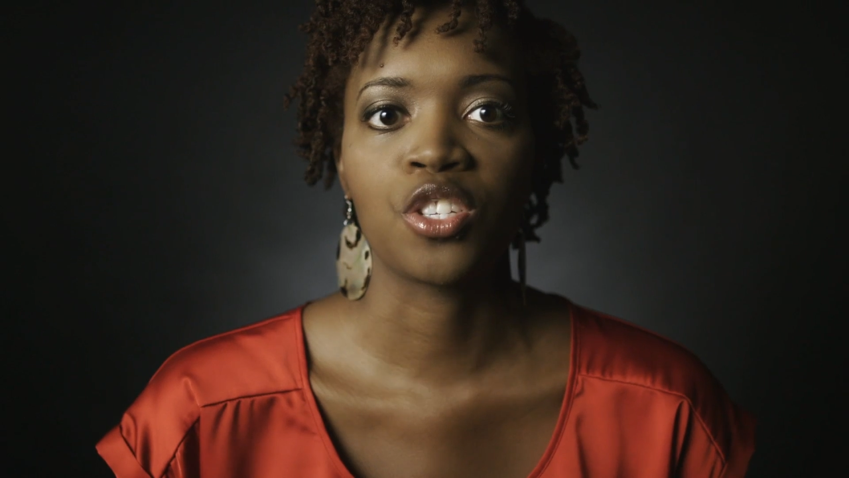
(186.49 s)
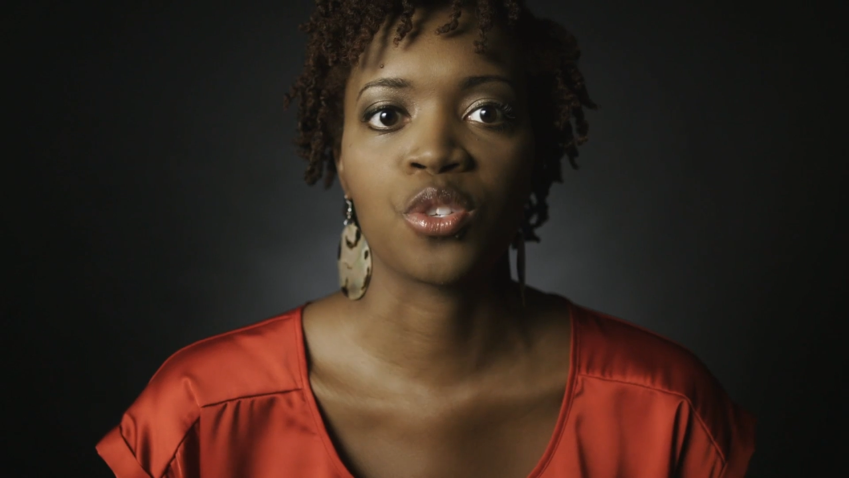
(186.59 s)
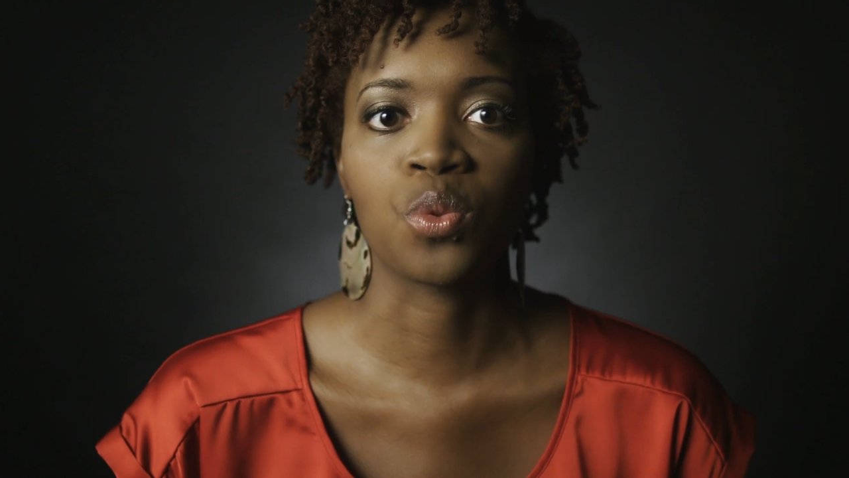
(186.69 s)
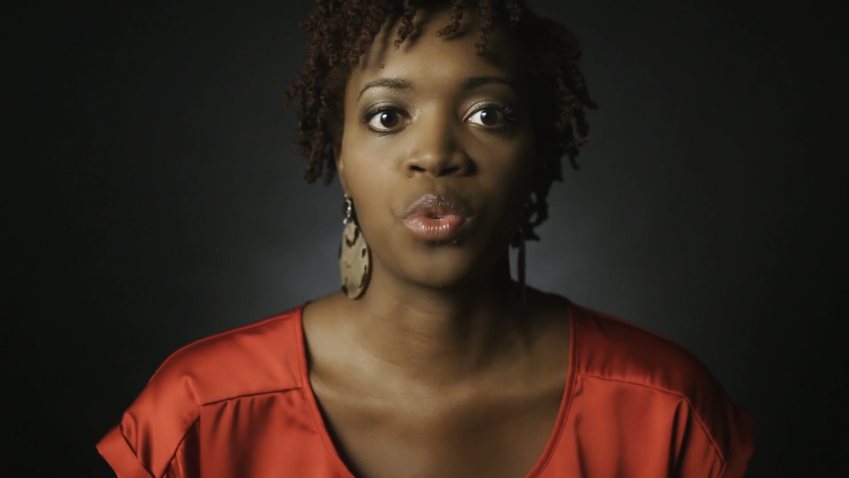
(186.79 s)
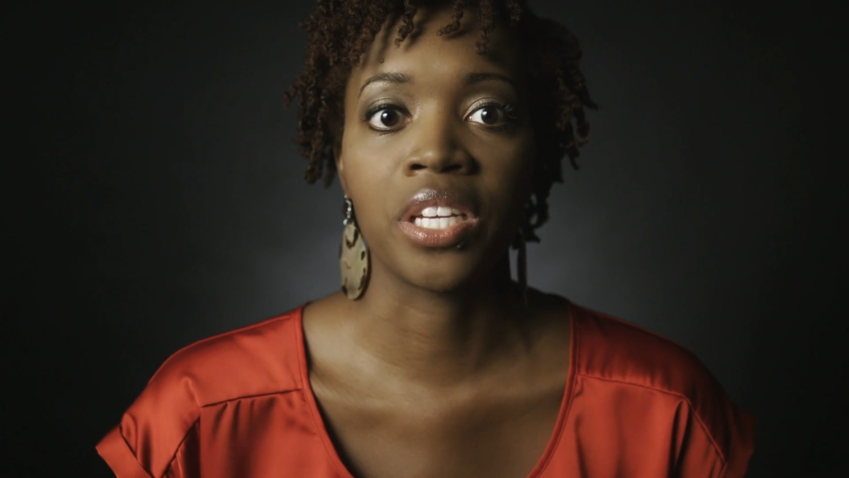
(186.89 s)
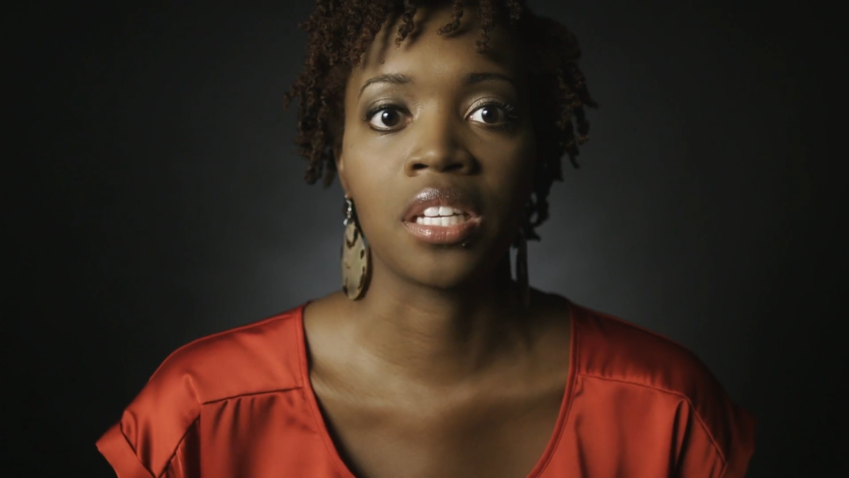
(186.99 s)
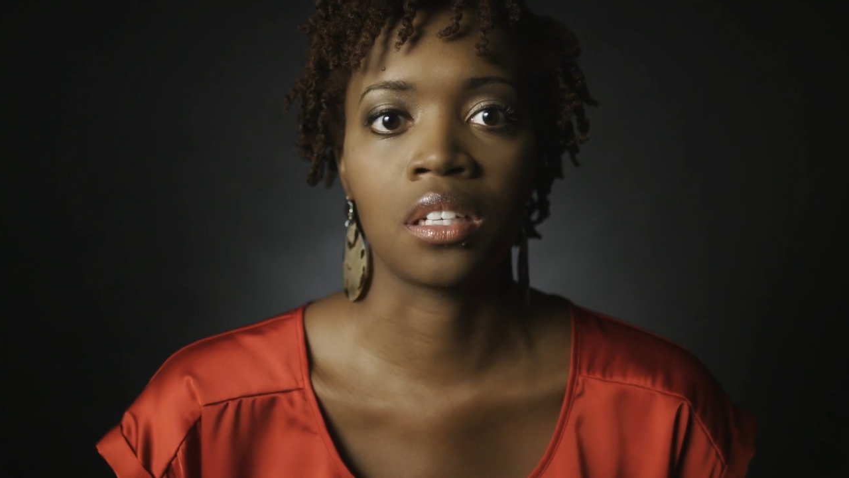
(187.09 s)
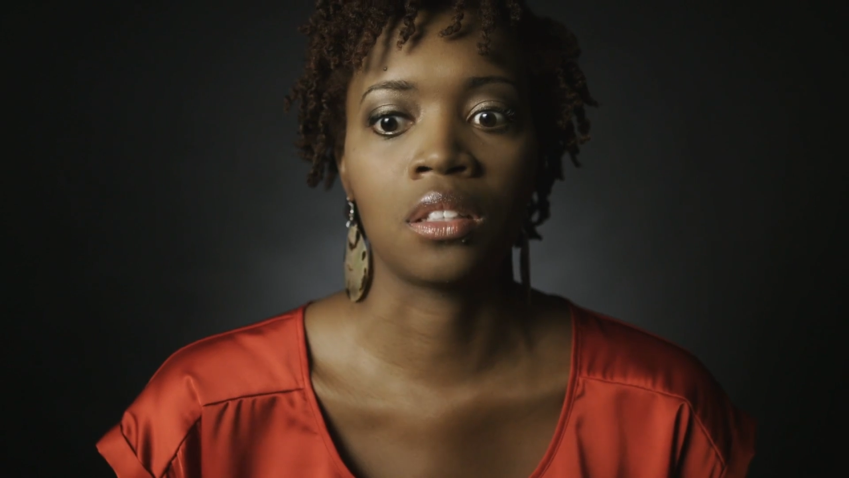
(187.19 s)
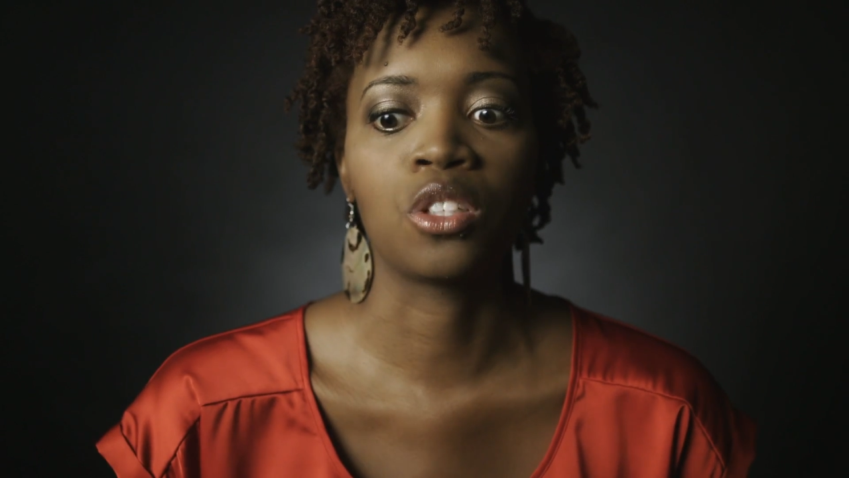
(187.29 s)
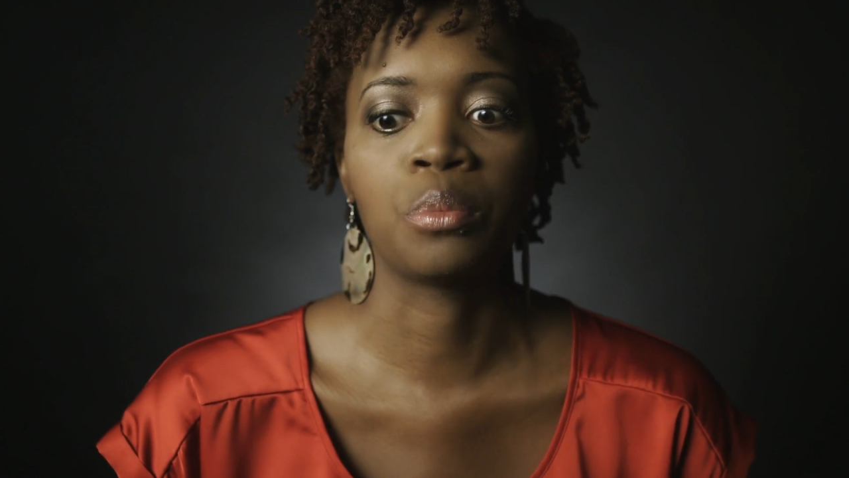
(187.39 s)
just reading
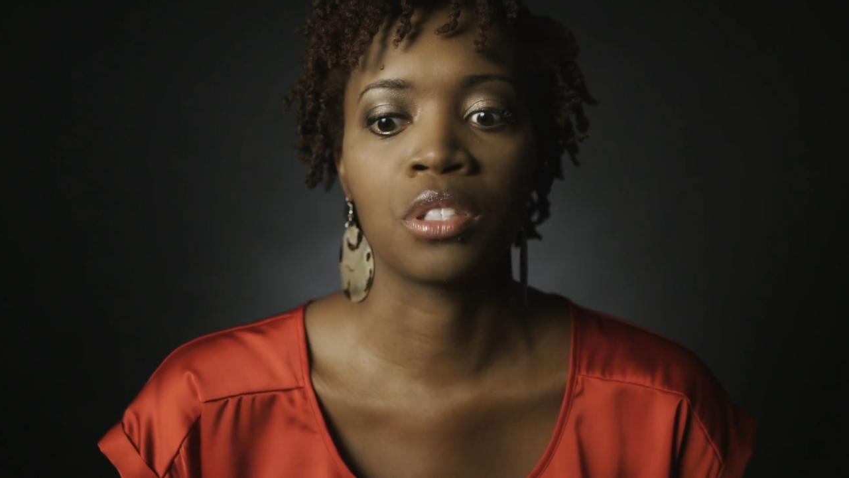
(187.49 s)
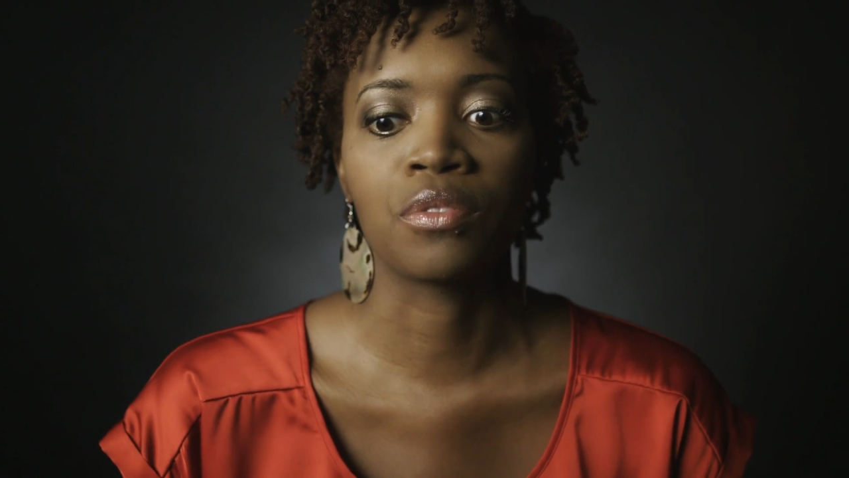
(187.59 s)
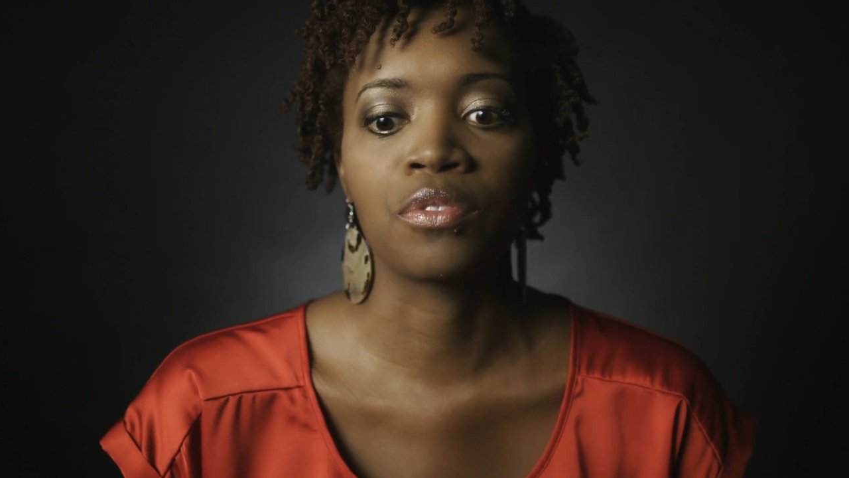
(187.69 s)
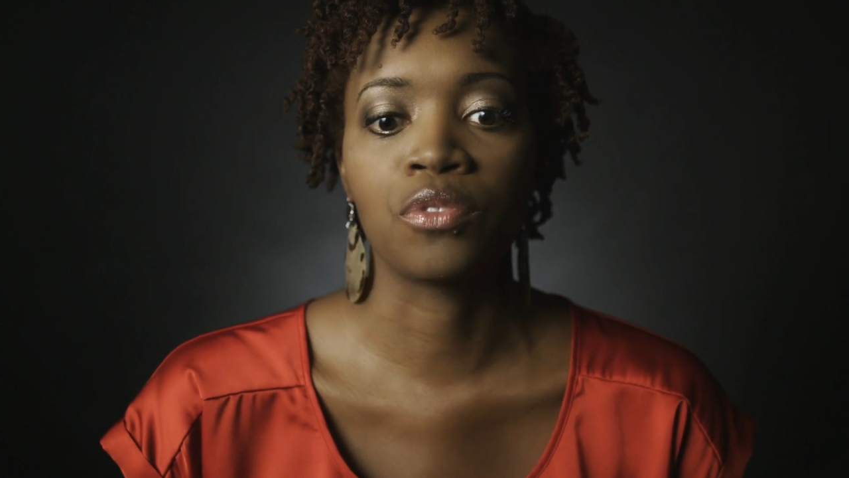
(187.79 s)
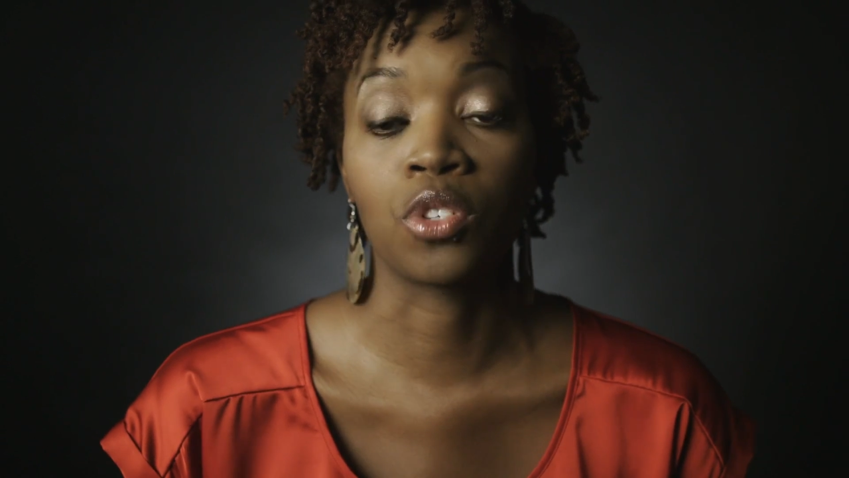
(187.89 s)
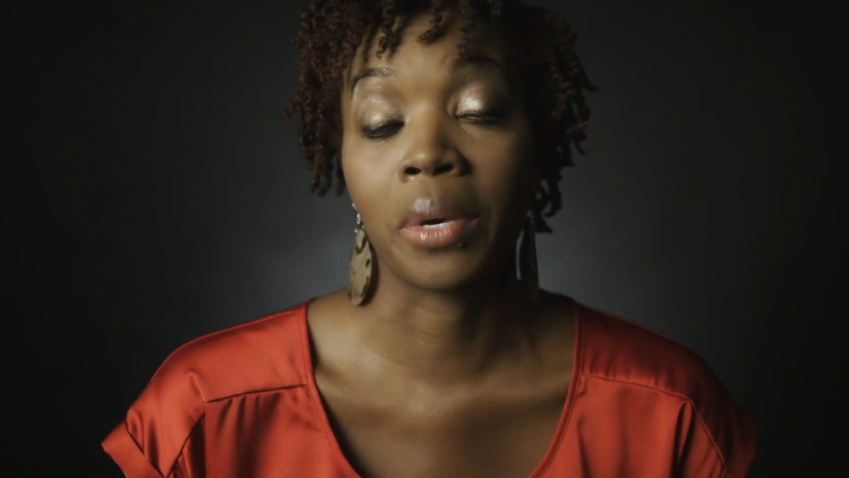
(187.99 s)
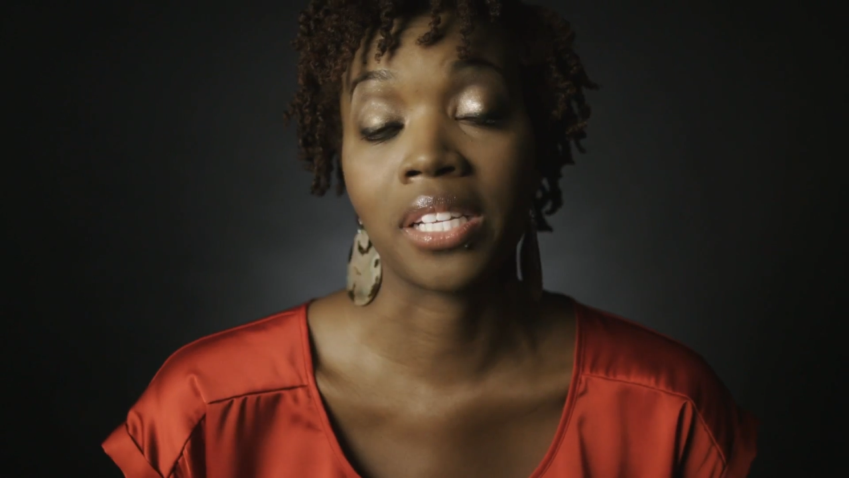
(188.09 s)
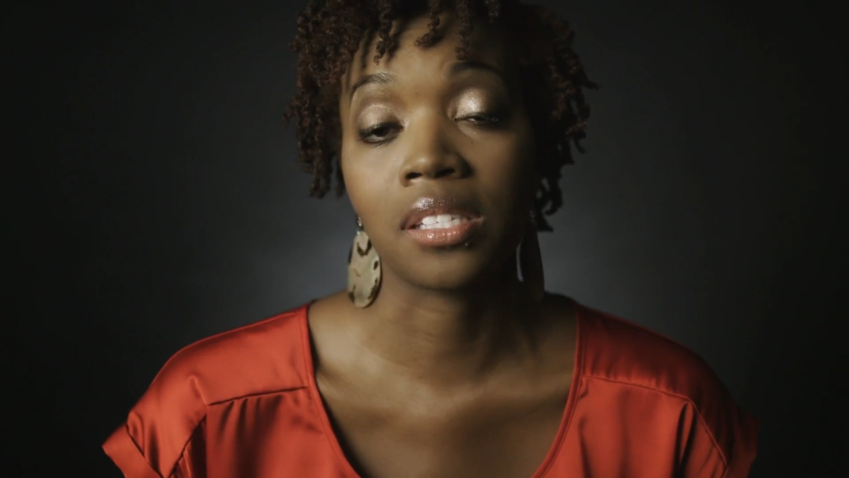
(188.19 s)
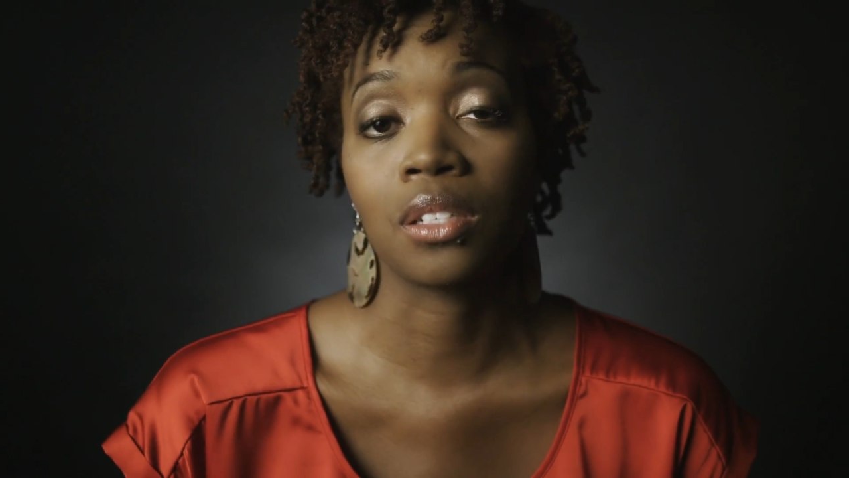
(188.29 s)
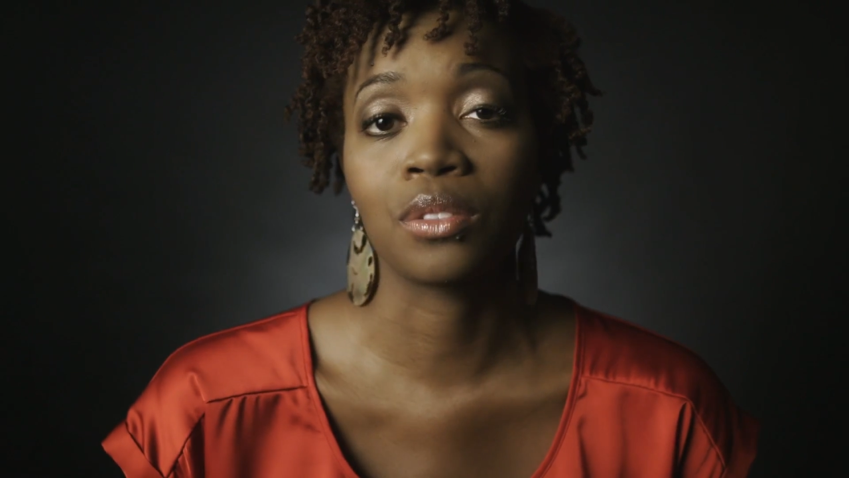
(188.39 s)
a little bit for
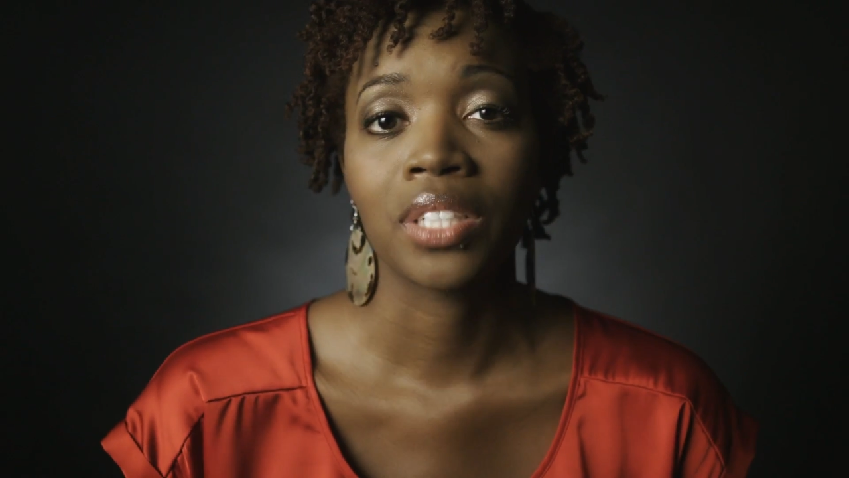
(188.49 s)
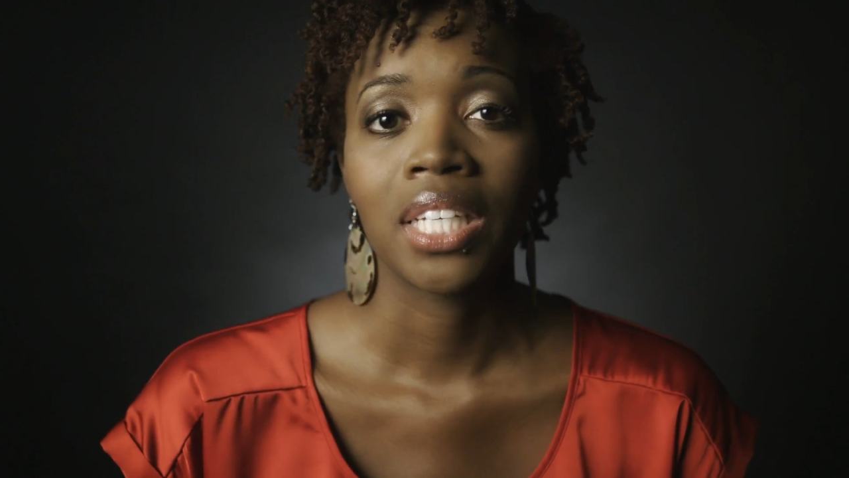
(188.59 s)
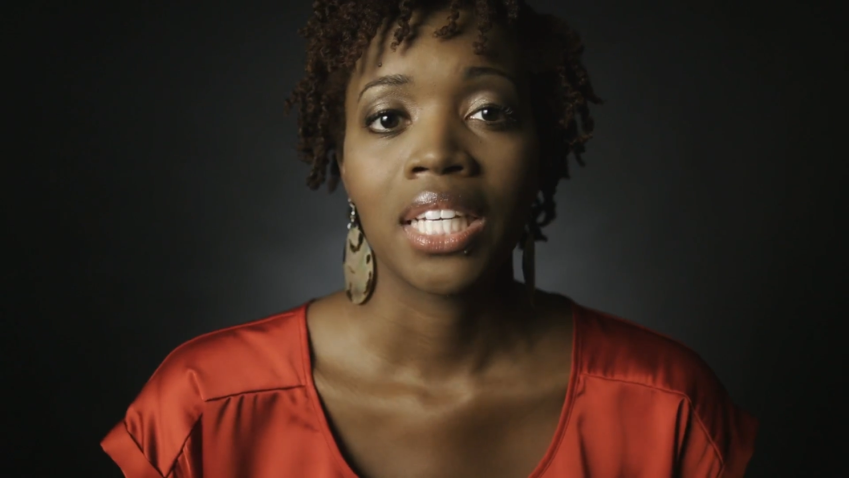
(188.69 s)
myself.